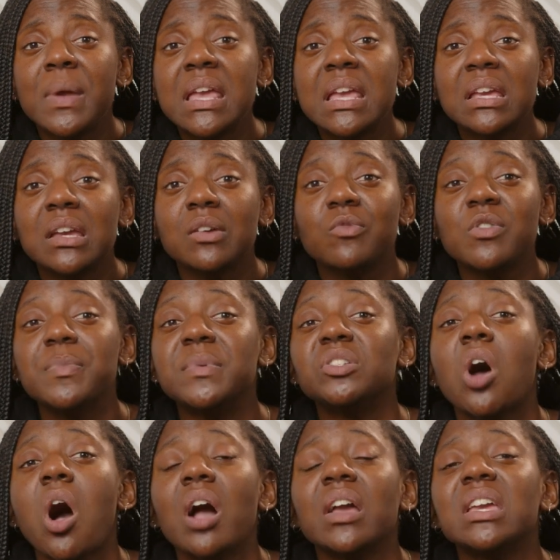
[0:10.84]
week, we've been
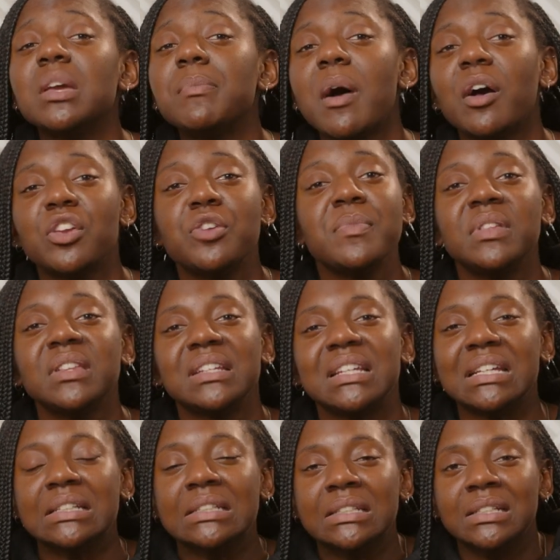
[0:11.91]
talking about
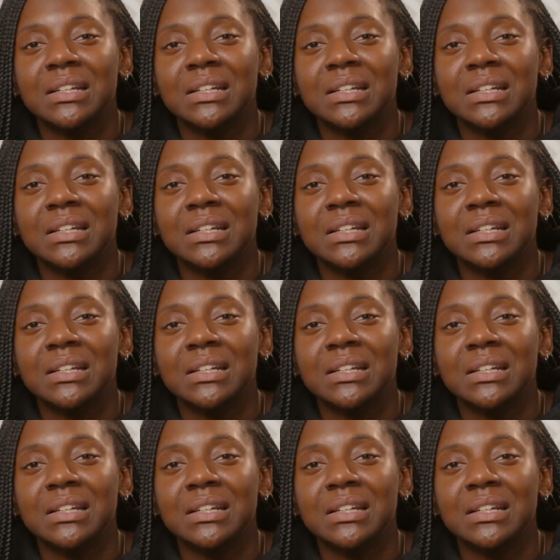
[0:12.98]
humility.